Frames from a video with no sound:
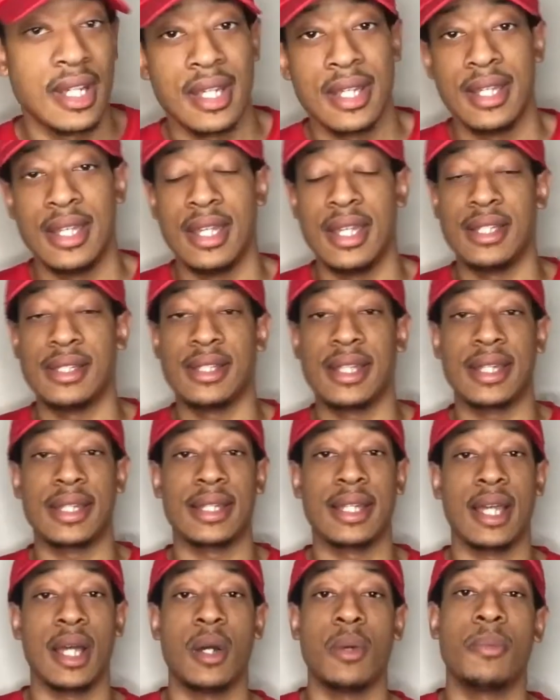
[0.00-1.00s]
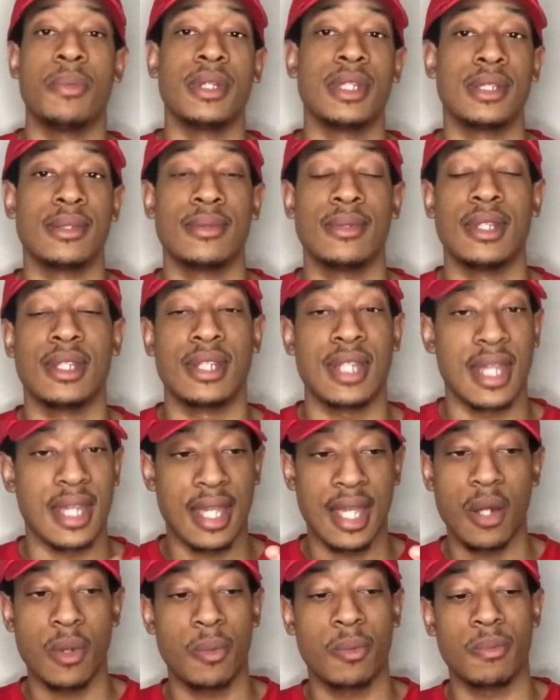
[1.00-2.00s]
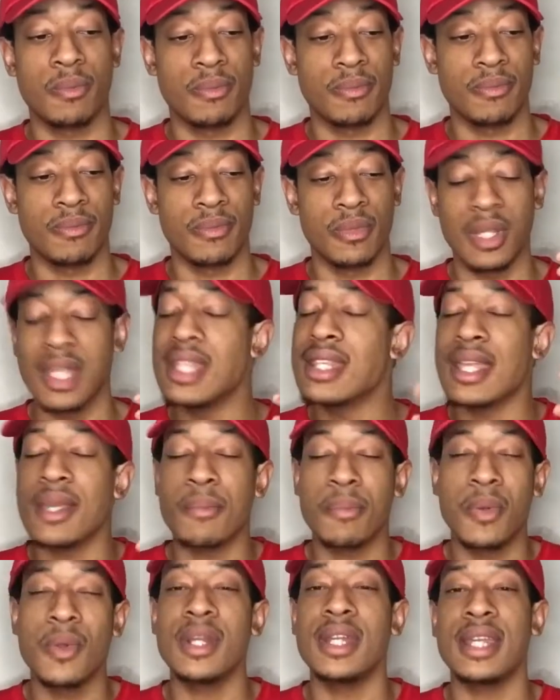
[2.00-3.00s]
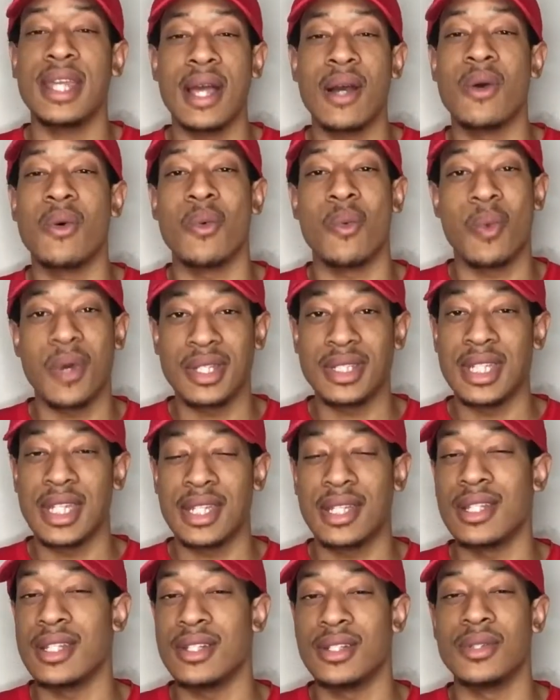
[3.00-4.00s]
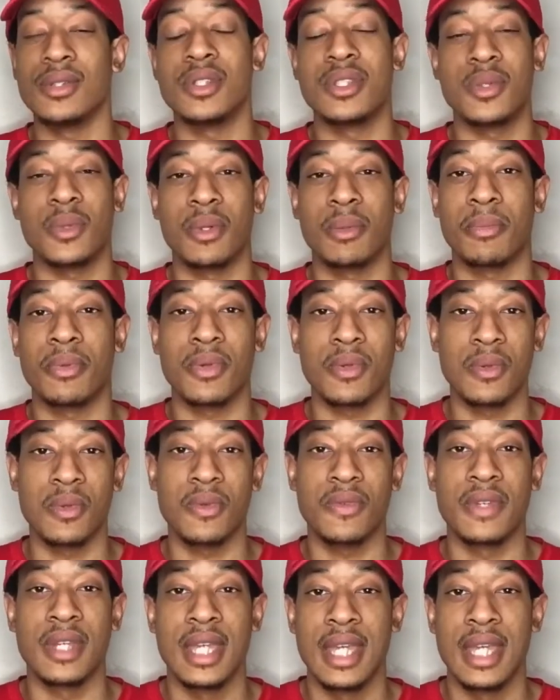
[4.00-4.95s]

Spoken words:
and like helping and like pointing out what they could do to improve.